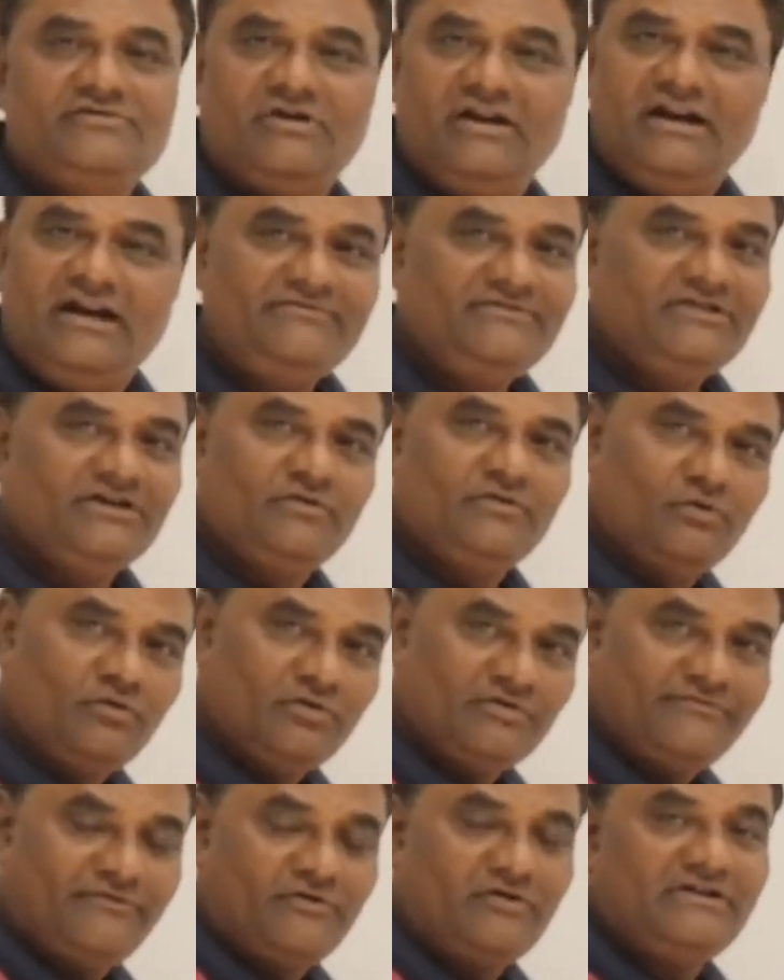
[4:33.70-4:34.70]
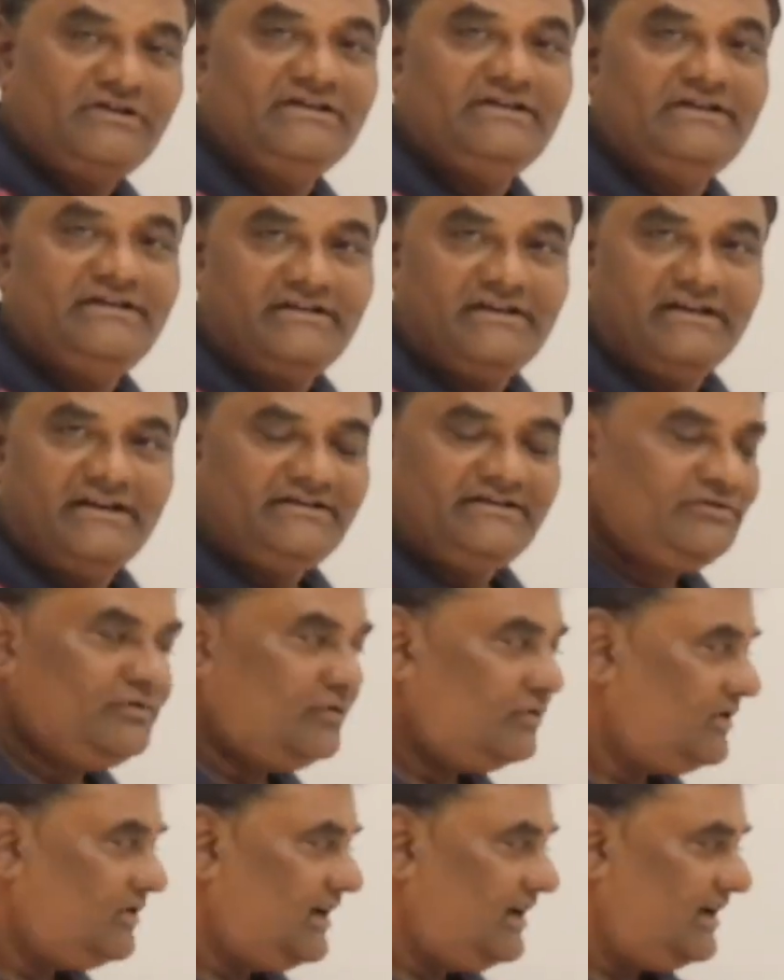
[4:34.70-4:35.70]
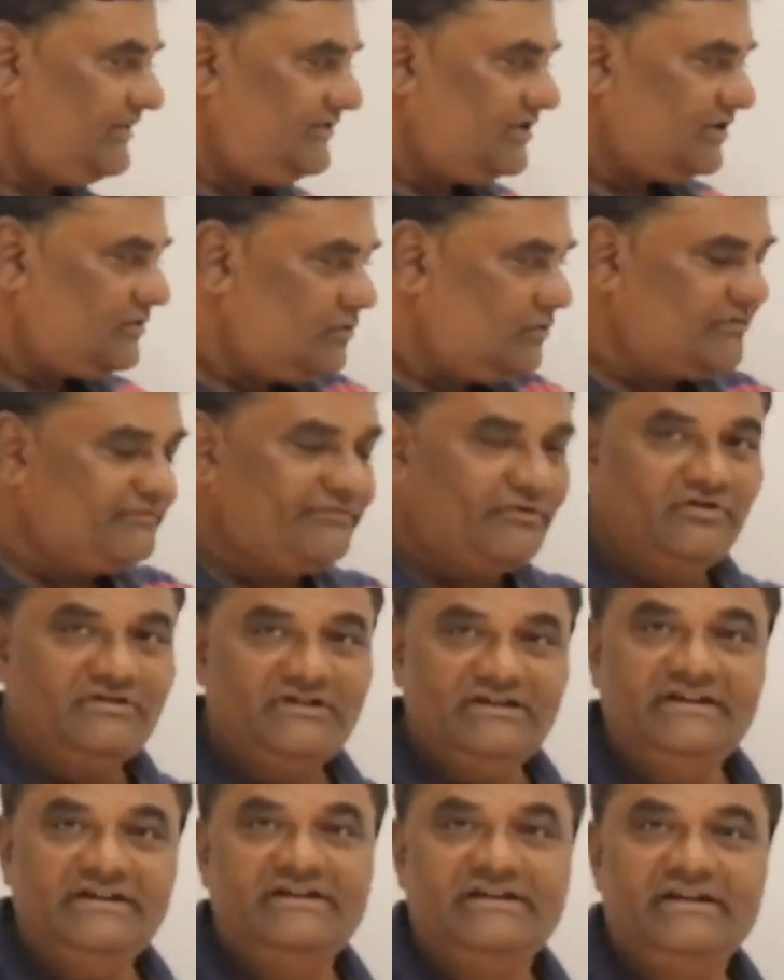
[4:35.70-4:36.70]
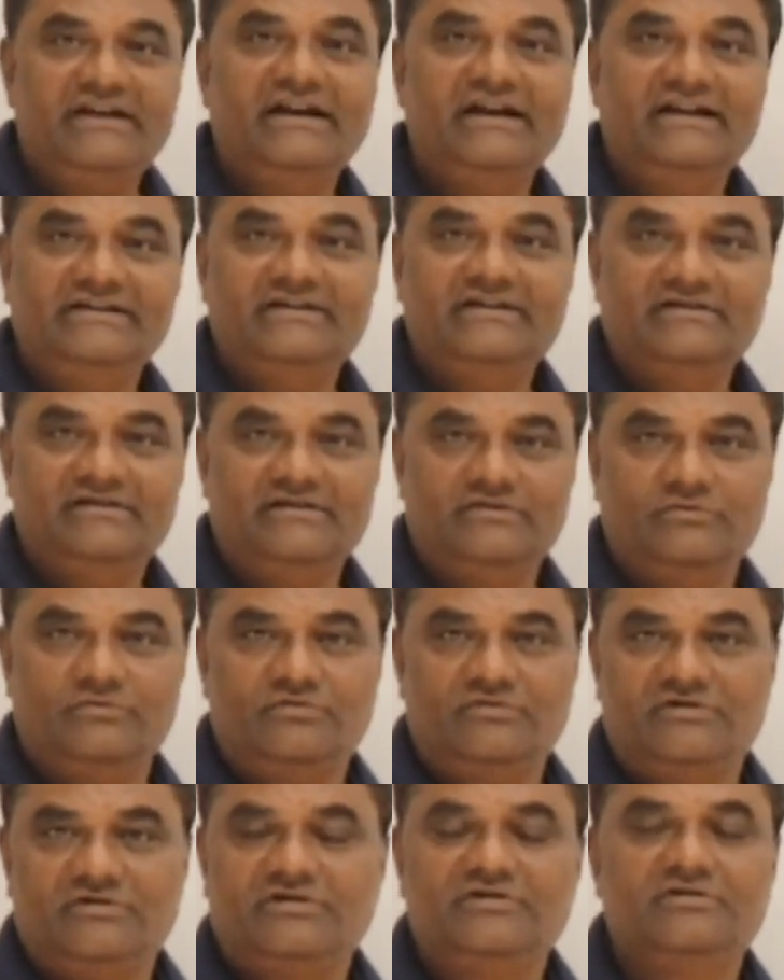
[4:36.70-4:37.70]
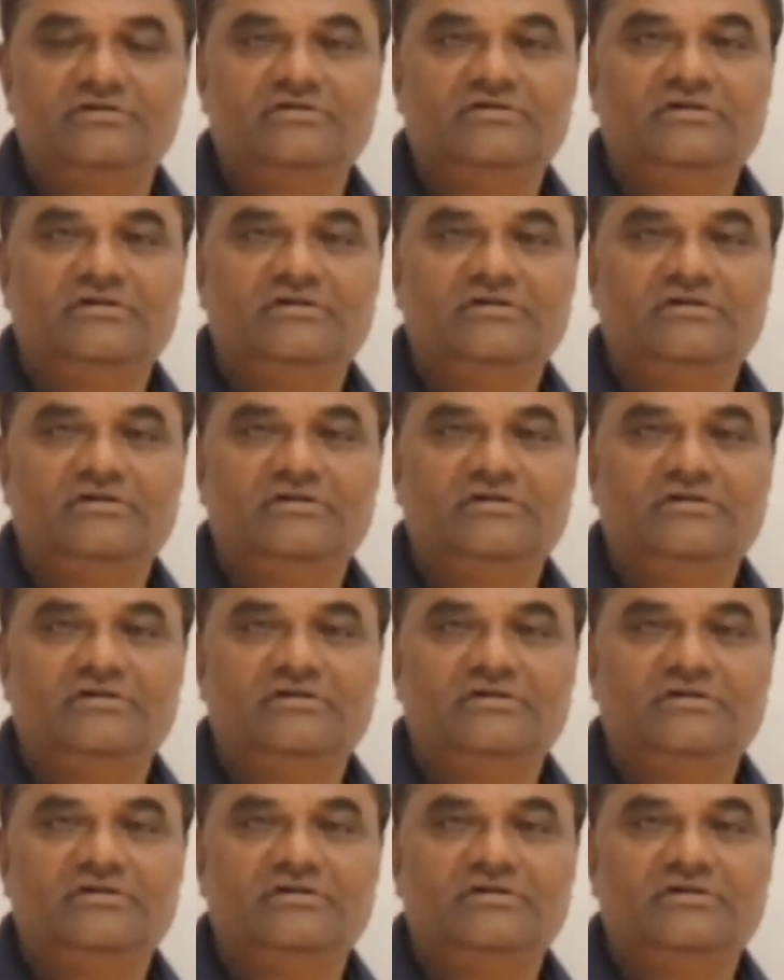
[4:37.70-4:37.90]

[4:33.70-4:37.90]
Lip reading: So I have the code for deleting head node. I have the code for deleting any other node.